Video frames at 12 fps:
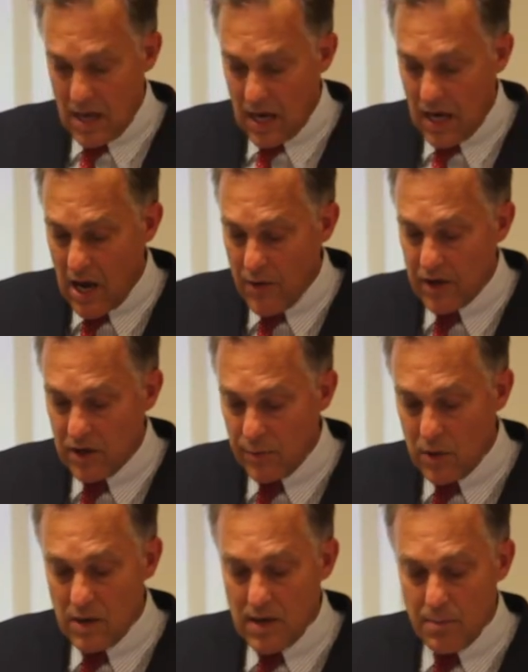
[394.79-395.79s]
allowing
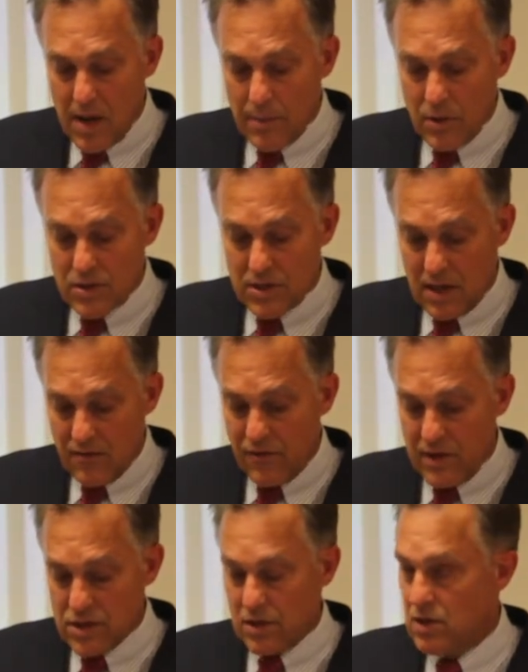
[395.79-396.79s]
community members and
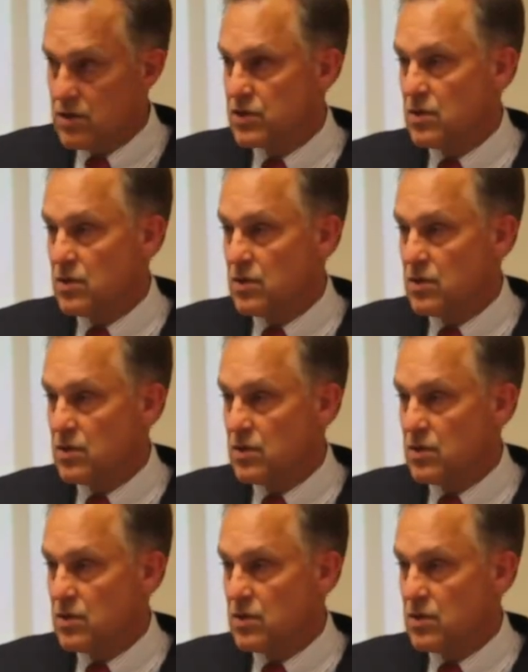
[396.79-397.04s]
visitors